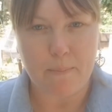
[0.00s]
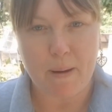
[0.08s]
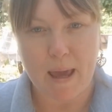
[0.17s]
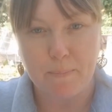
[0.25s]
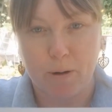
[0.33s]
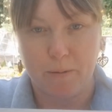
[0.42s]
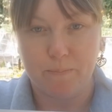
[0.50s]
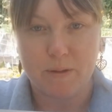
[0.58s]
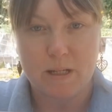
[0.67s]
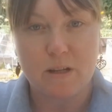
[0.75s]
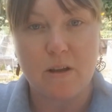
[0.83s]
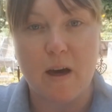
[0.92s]
paper
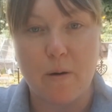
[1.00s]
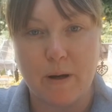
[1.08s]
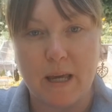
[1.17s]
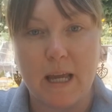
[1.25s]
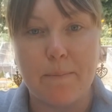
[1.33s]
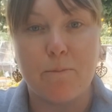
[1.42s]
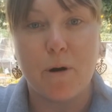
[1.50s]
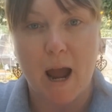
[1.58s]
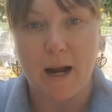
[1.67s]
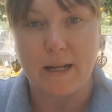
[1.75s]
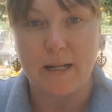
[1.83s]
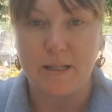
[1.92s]
so that we can
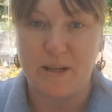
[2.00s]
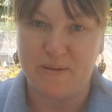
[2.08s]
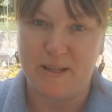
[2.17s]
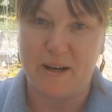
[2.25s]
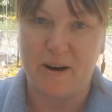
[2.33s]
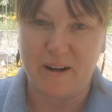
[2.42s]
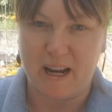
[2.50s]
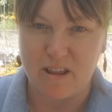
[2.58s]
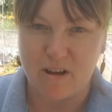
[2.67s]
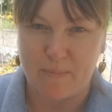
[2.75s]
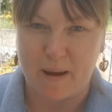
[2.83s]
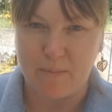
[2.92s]
practice using our
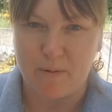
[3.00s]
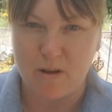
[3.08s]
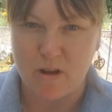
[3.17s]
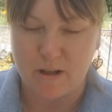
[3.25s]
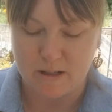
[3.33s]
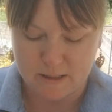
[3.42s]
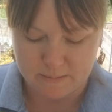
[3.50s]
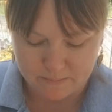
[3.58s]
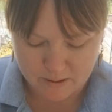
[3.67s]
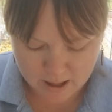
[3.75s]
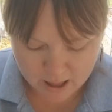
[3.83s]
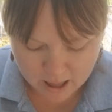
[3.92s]
nature paintbrushes.
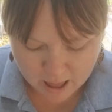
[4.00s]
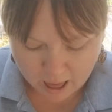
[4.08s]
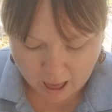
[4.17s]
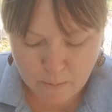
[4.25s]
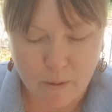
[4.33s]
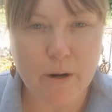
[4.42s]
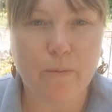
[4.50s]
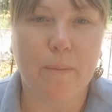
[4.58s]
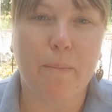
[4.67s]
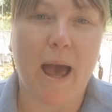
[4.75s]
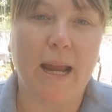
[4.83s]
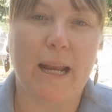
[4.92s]
I want to
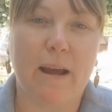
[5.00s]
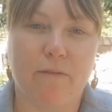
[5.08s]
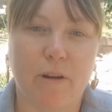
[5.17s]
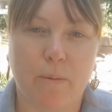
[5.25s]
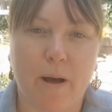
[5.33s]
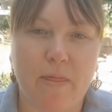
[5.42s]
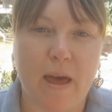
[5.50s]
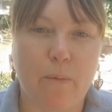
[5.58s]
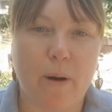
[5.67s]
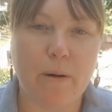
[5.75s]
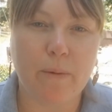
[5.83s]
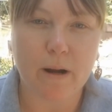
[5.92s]
remind everyone that
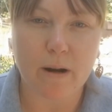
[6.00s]
when we are